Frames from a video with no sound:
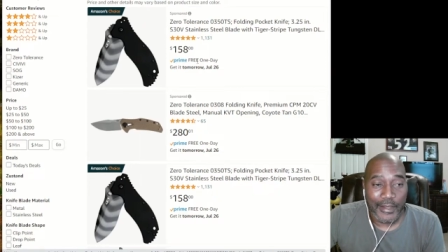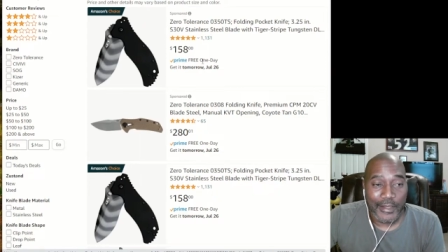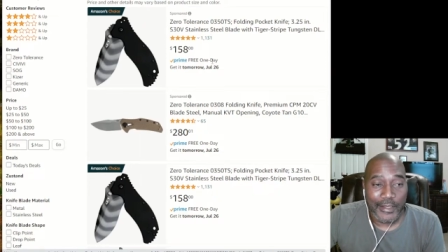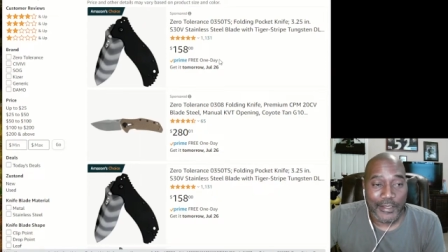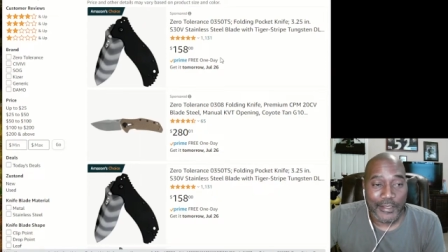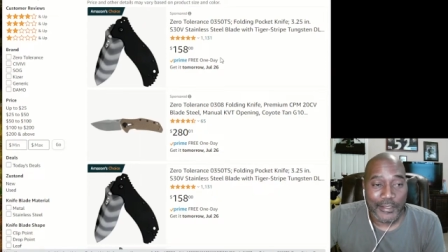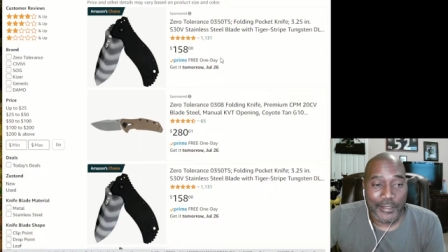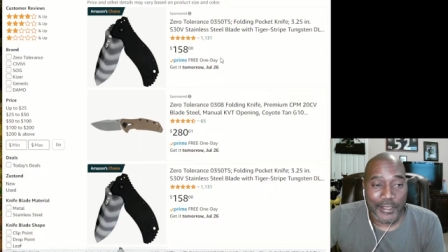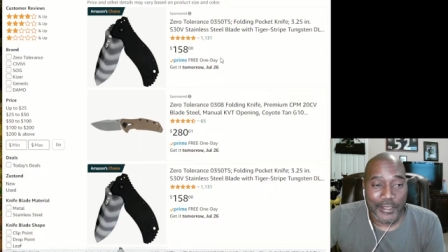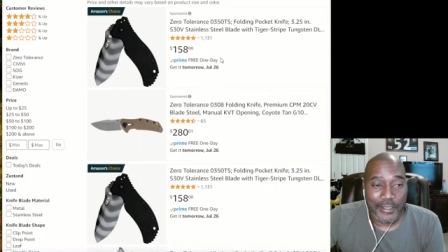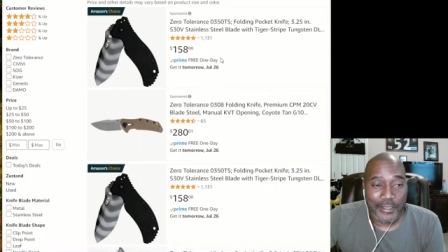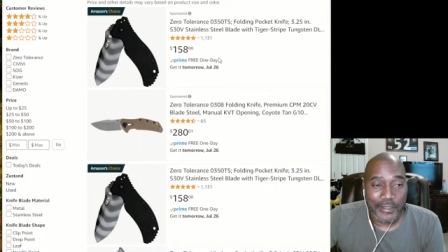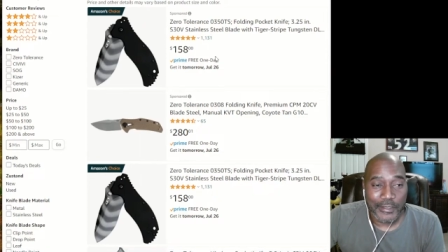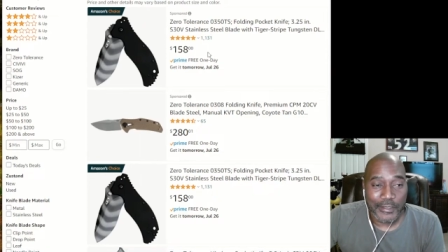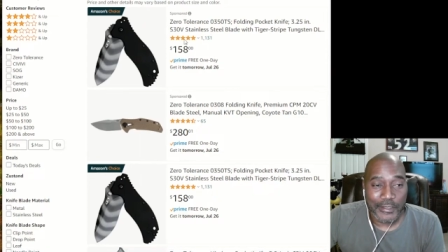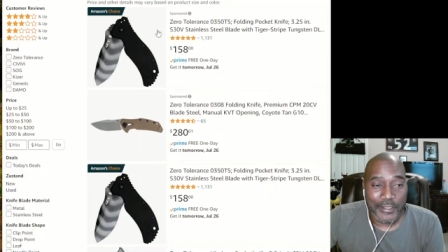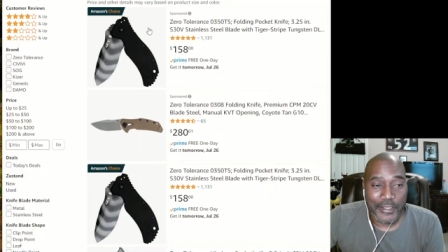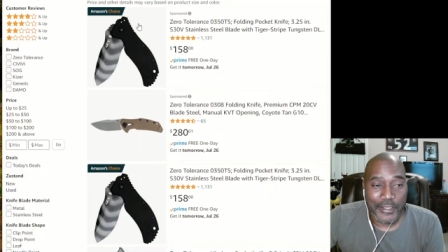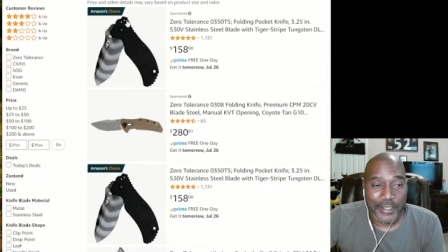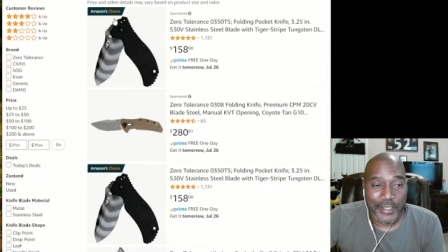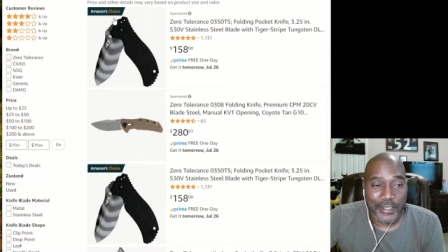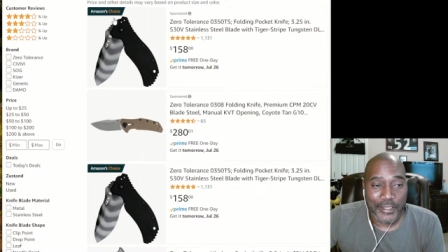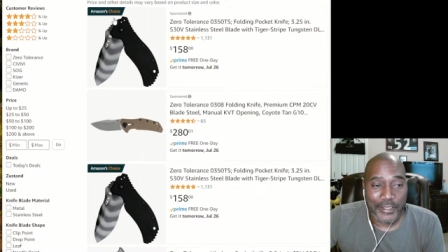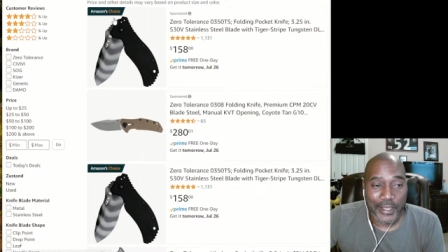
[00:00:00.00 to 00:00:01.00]
So as you can
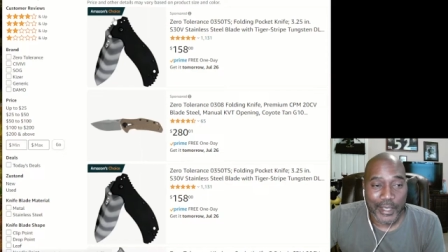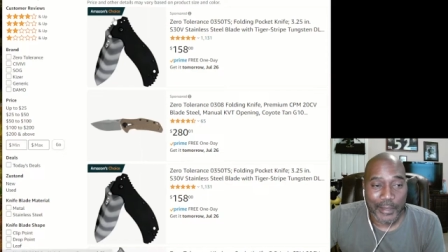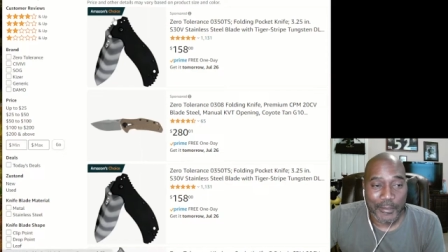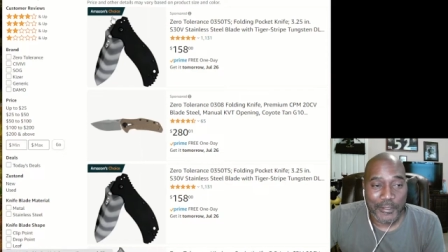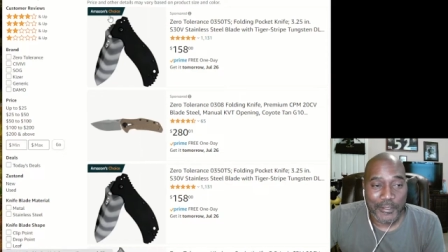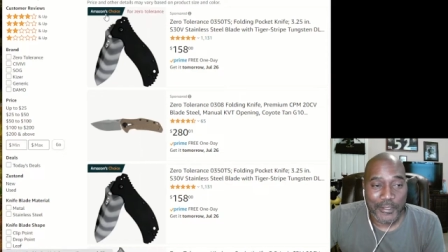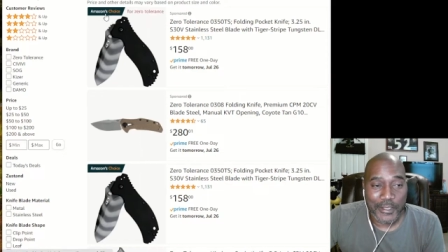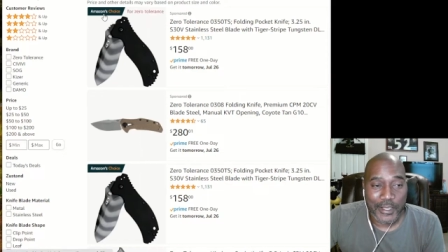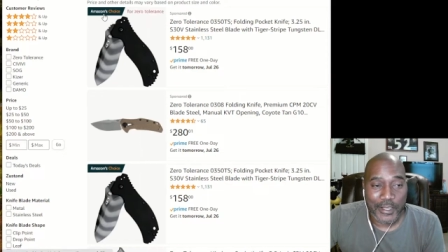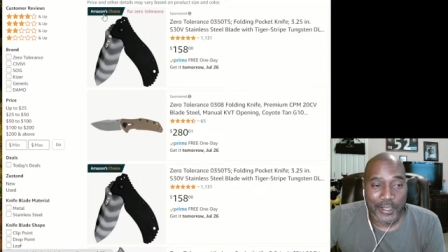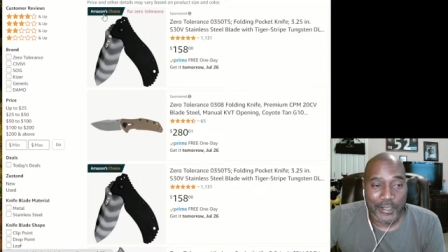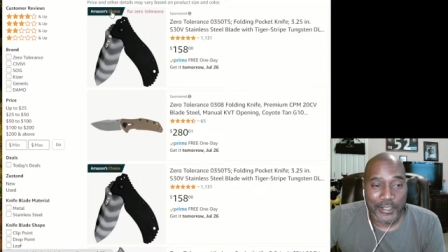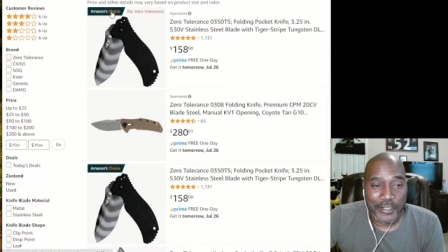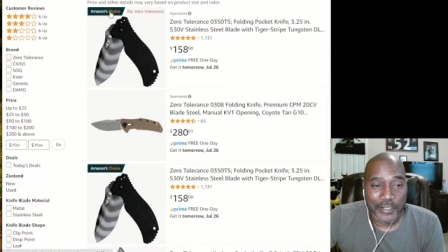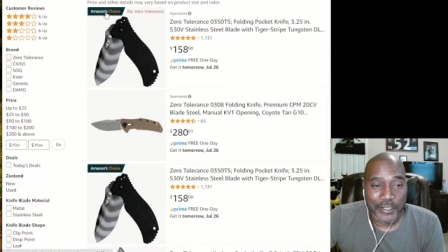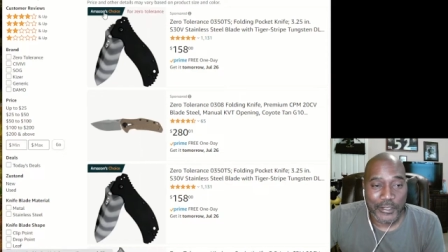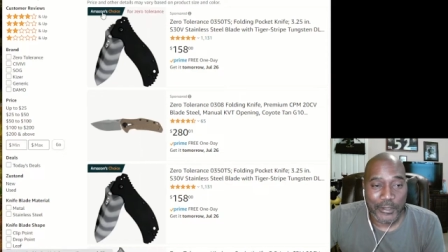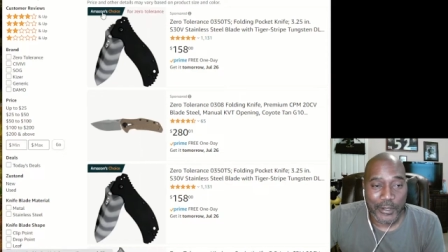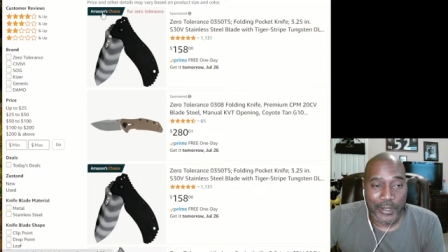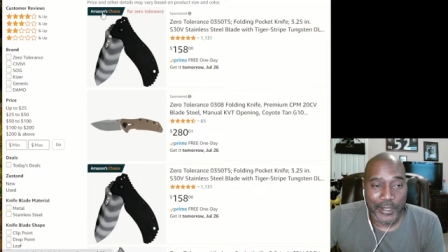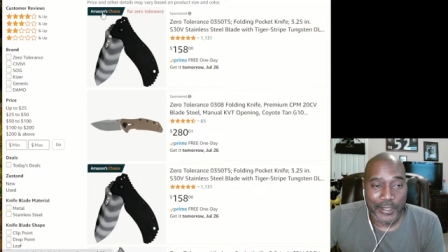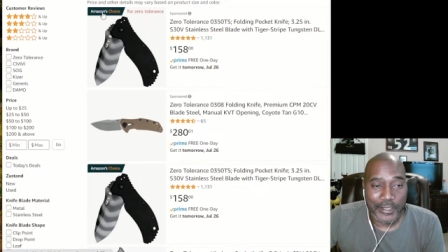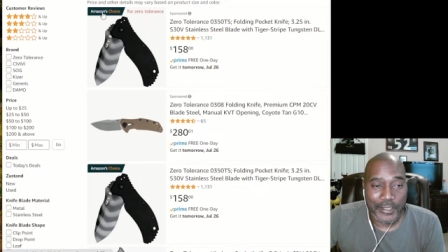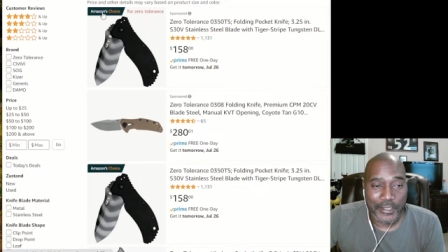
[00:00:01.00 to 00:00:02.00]
see, it's Amazon's
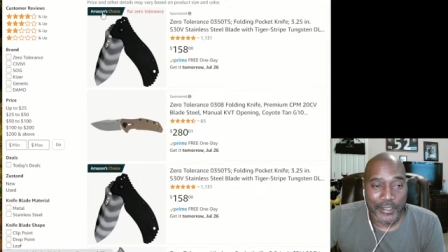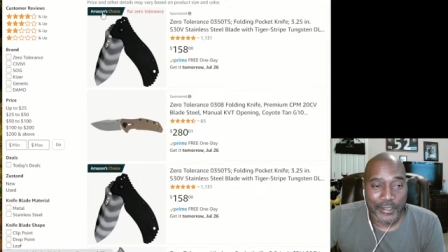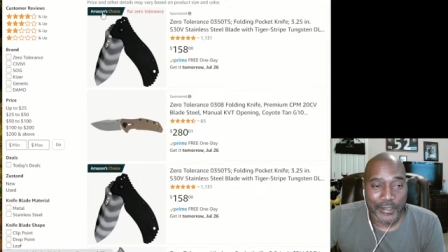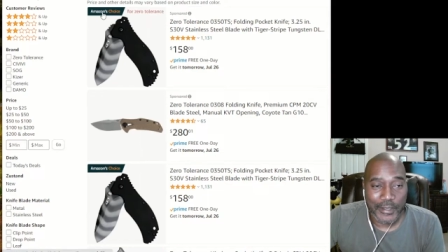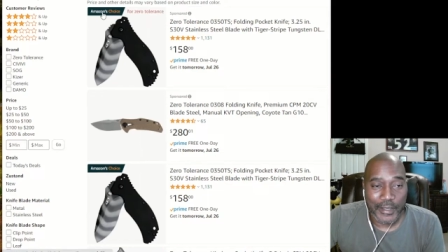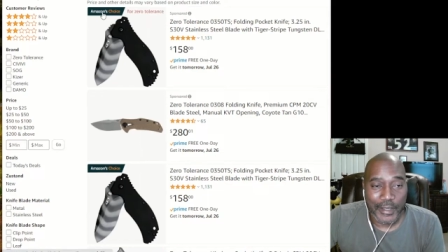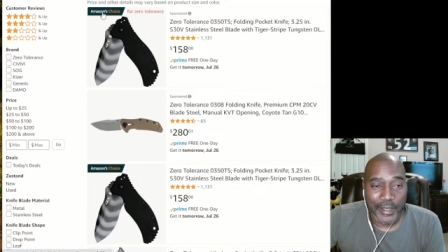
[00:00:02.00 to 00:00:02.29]
choice.